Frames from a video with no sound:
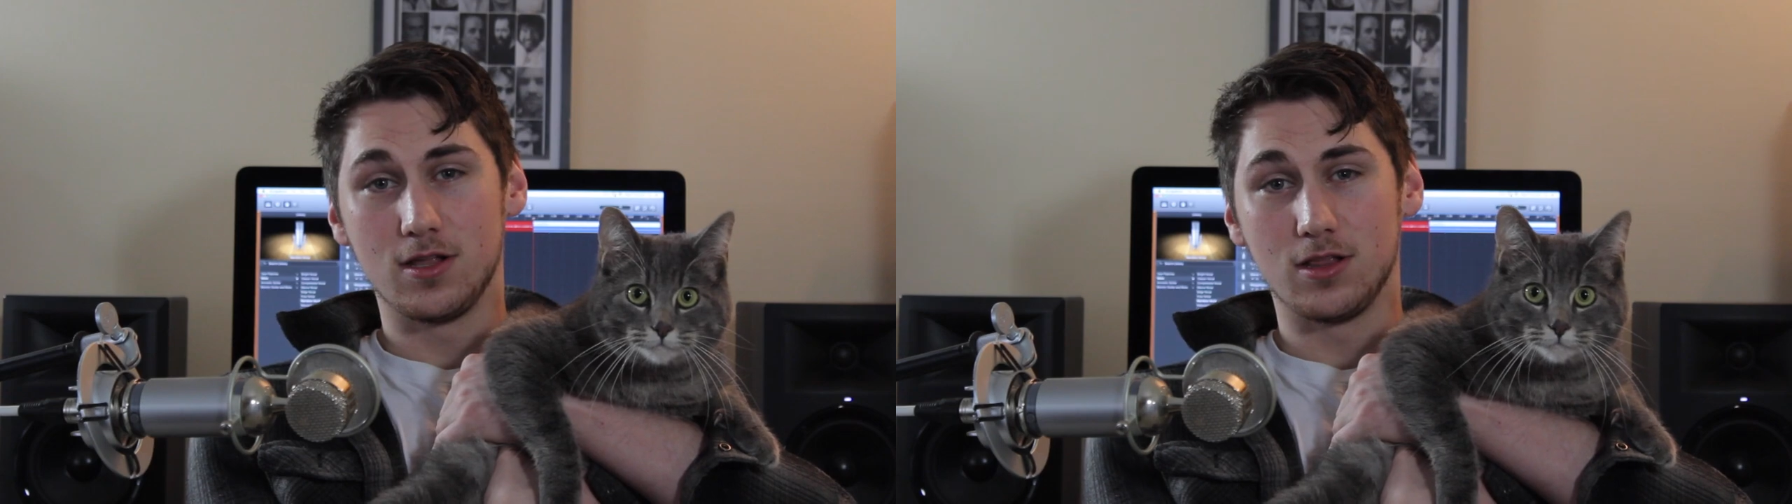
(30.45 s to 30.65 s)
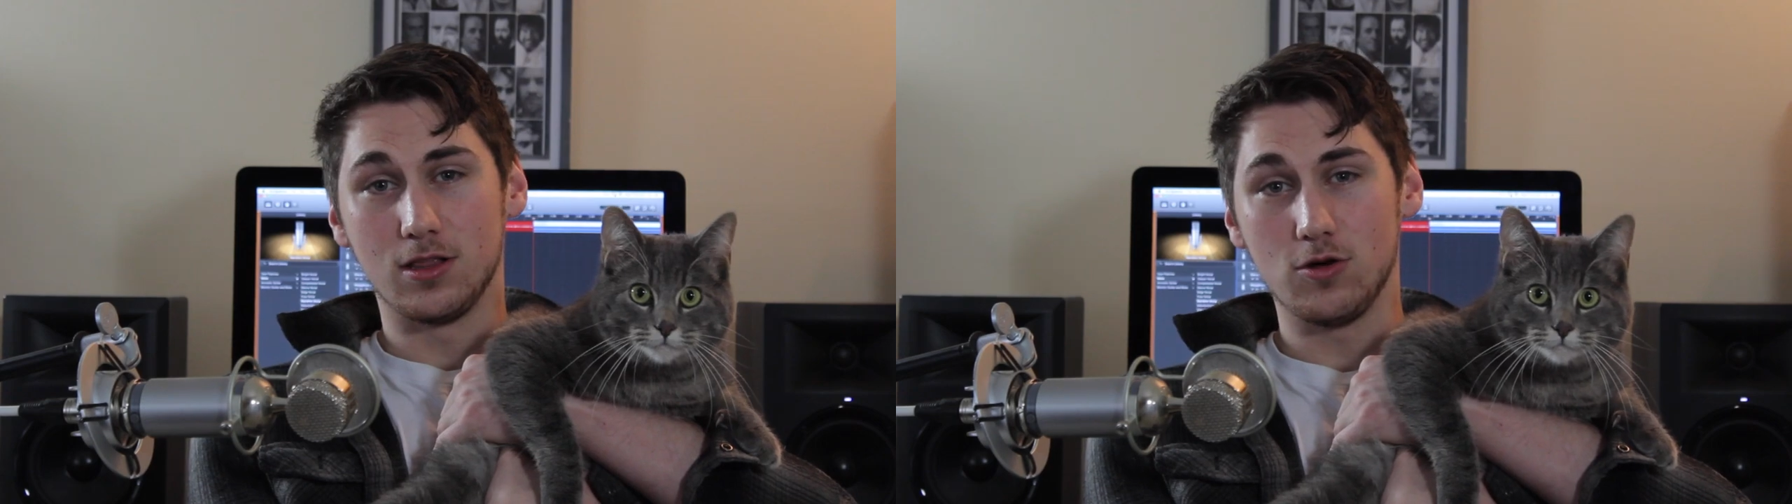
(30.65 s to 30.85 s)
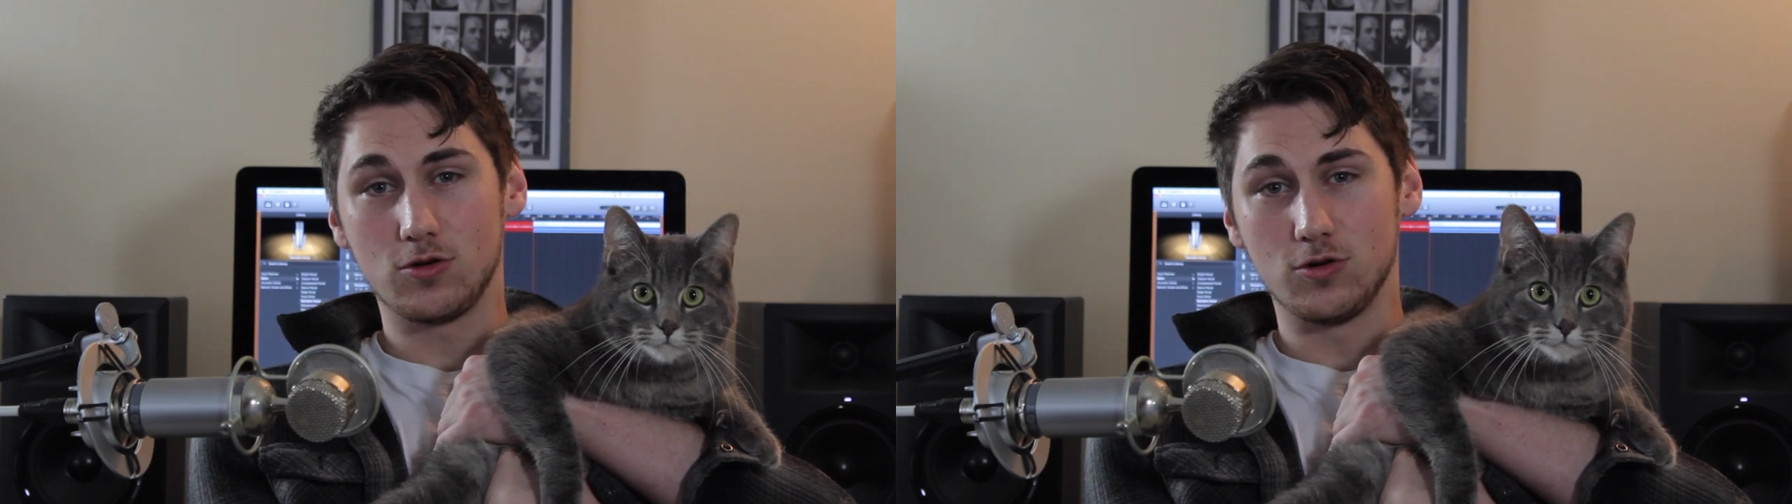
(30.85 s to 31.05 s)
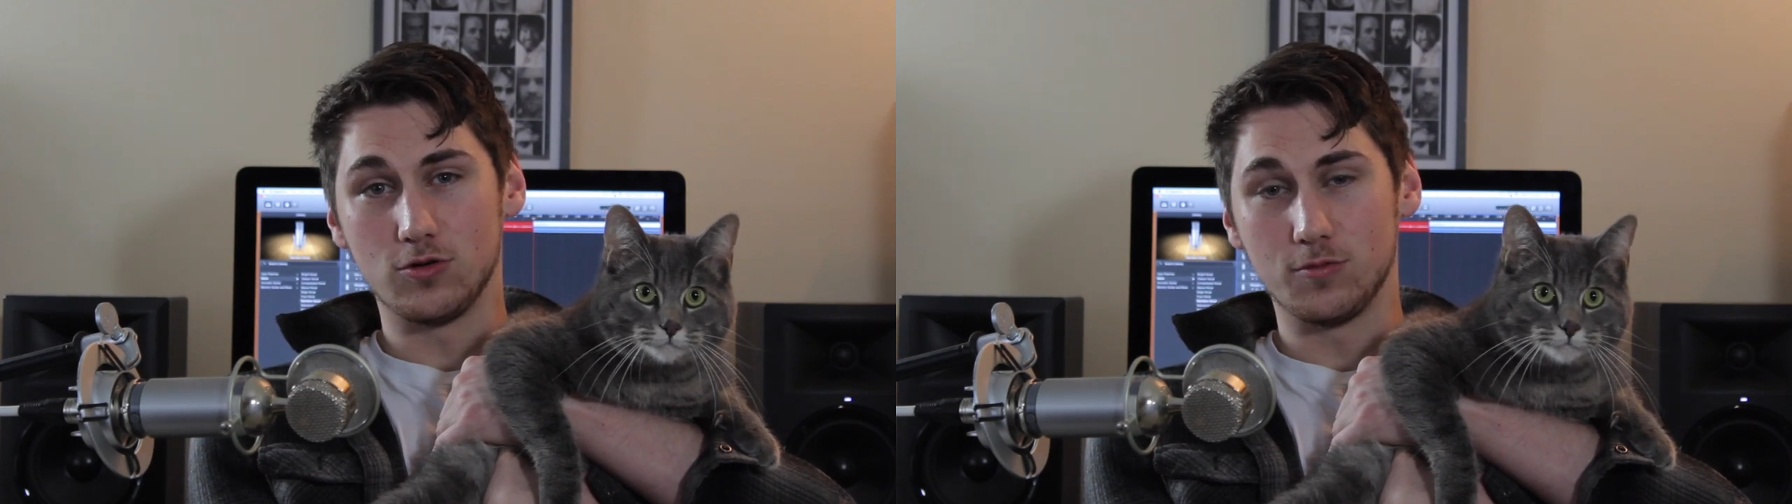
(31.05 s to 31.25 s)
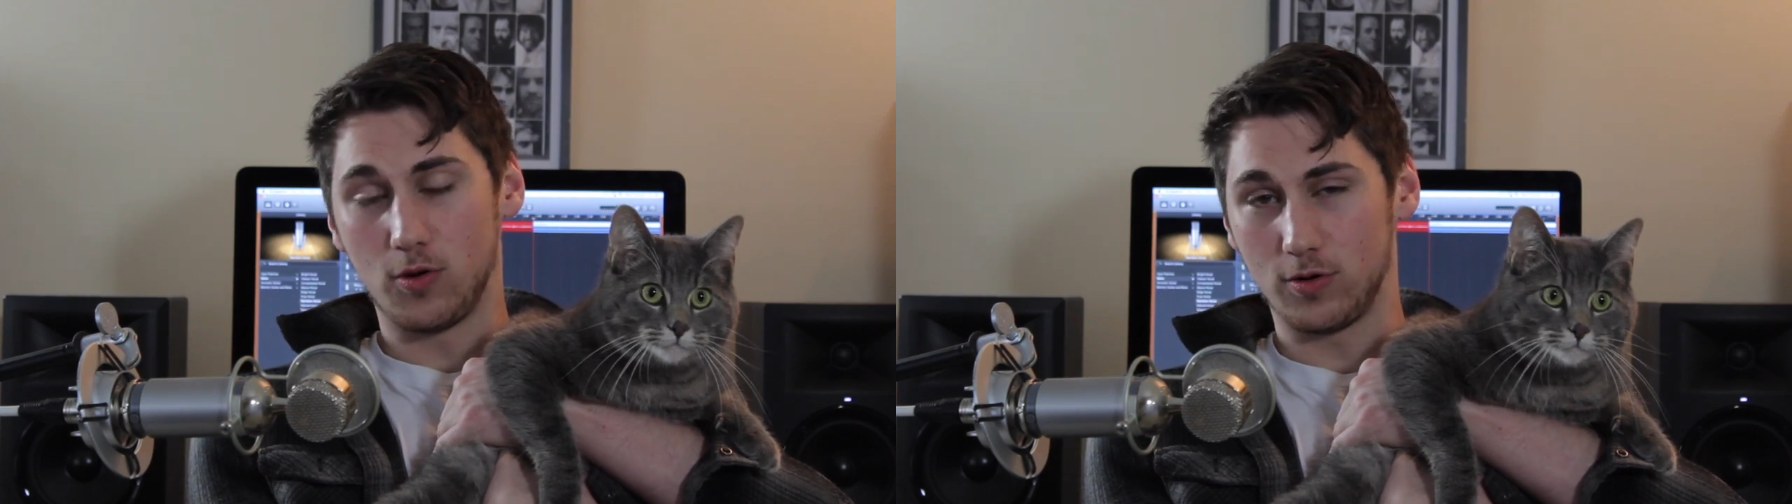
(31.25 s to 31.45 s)

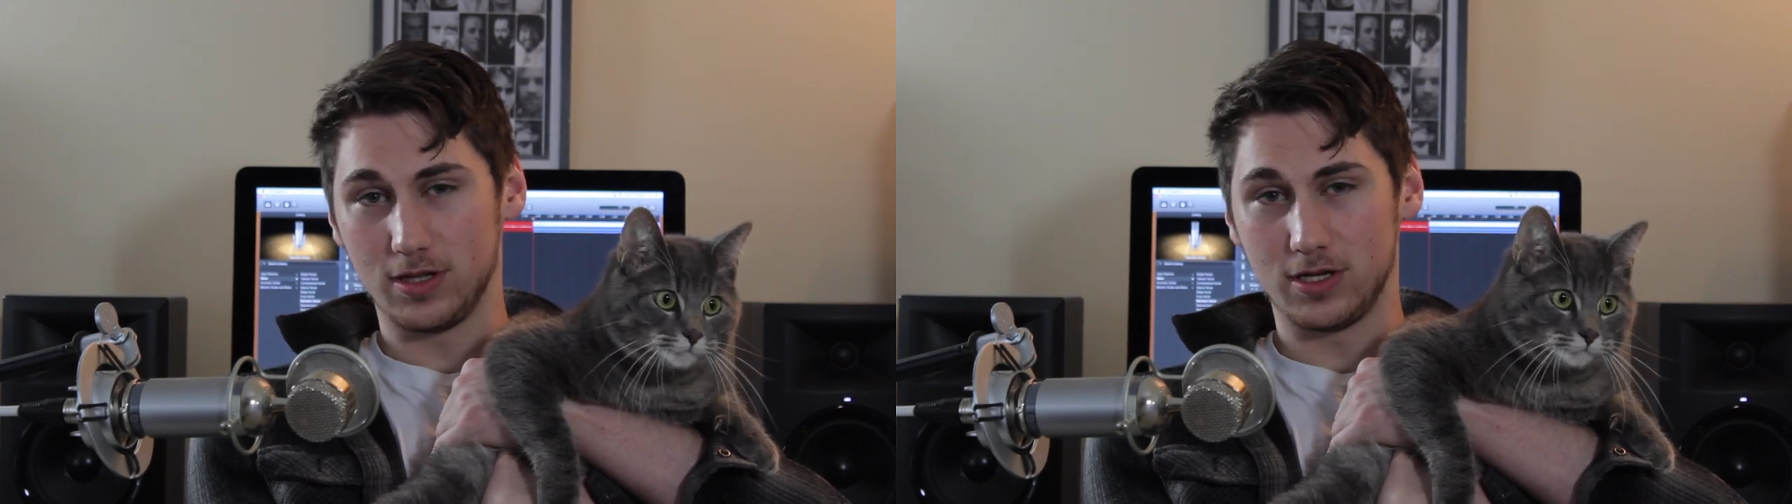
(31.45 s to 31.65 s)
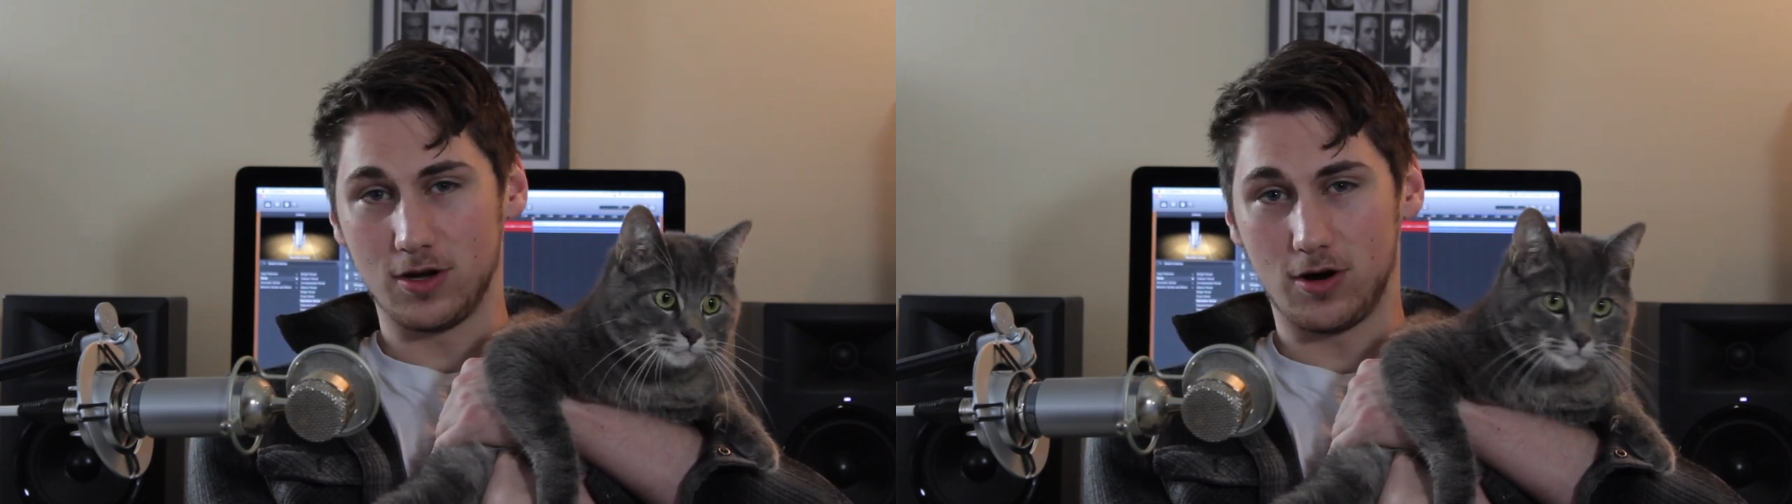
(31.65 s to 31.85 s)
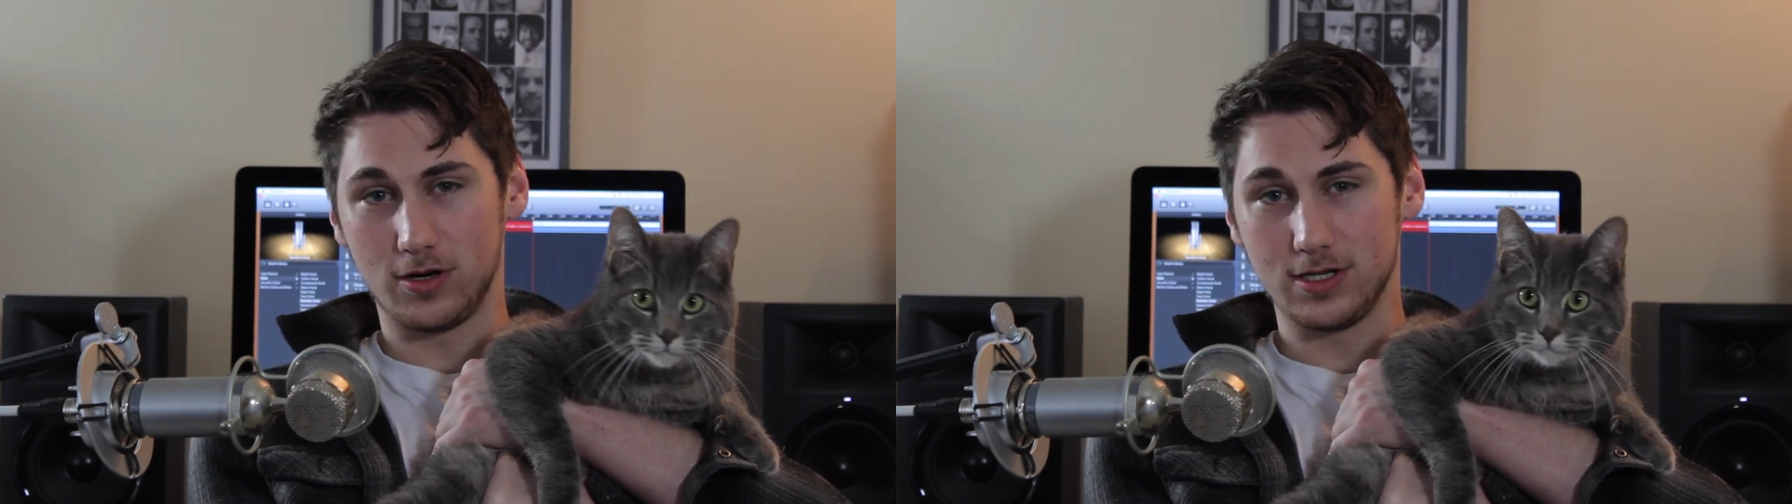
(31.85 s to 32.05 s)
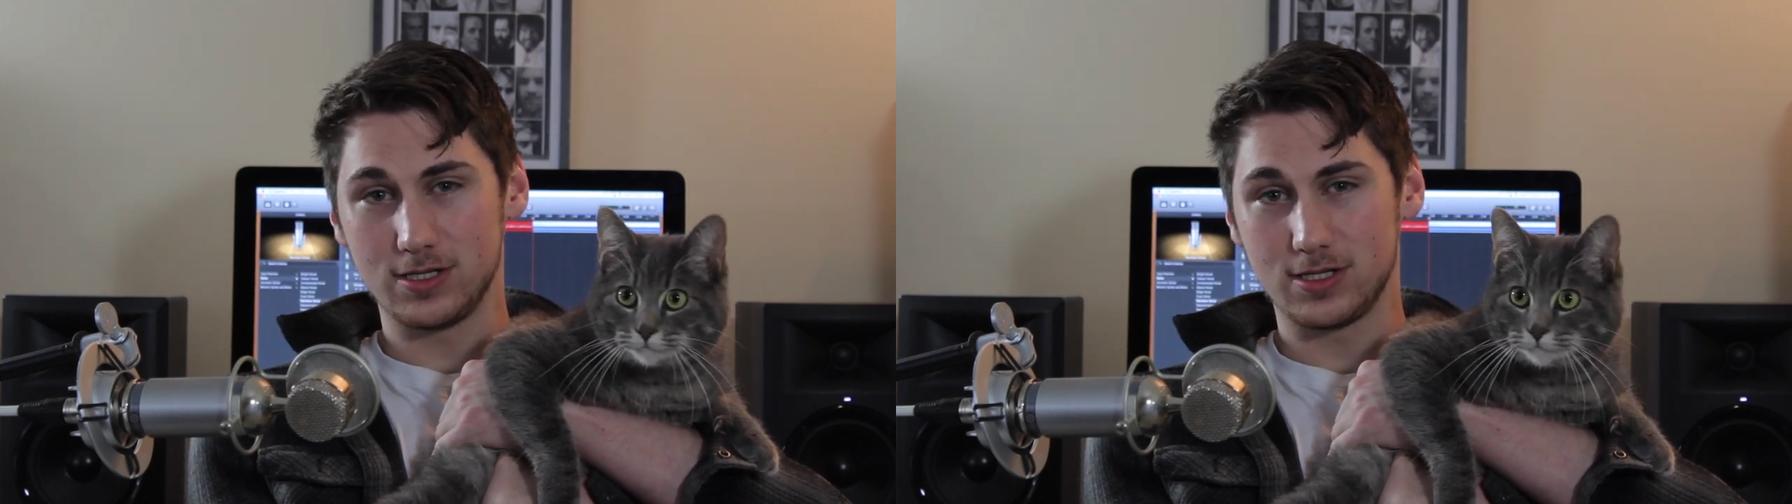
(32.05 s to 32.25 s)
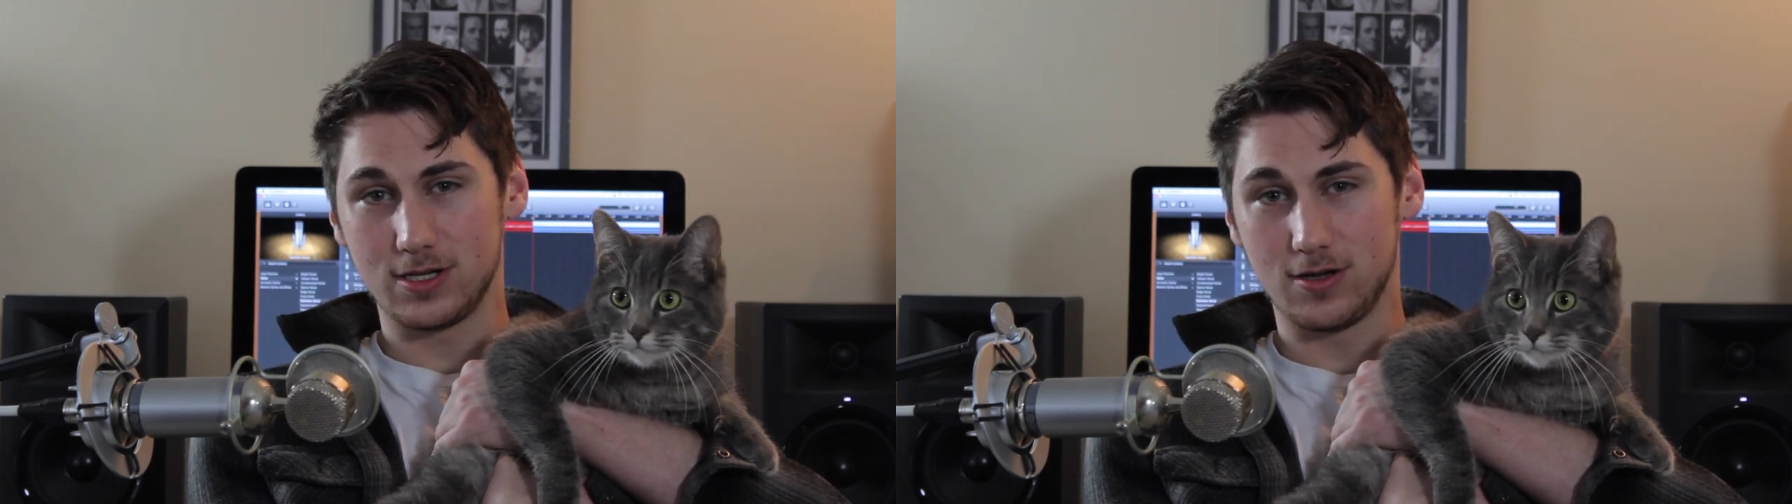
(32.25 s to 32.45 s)
local Portland
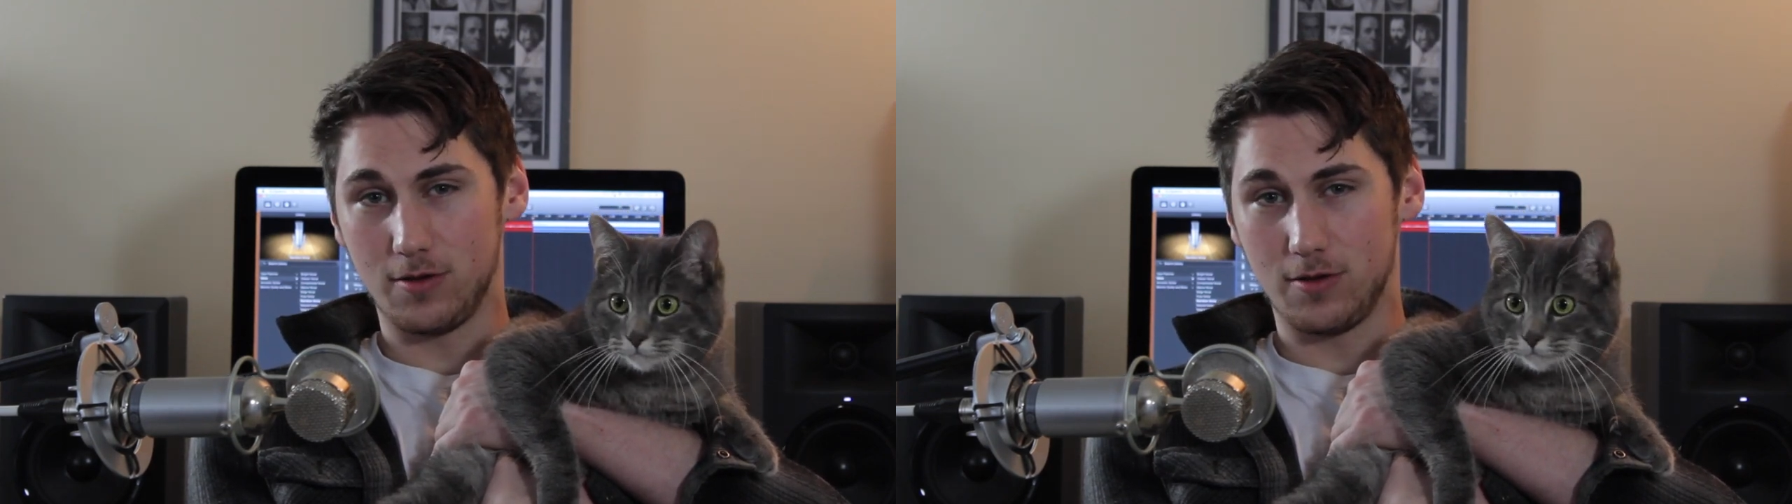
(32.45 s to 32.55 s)
artist.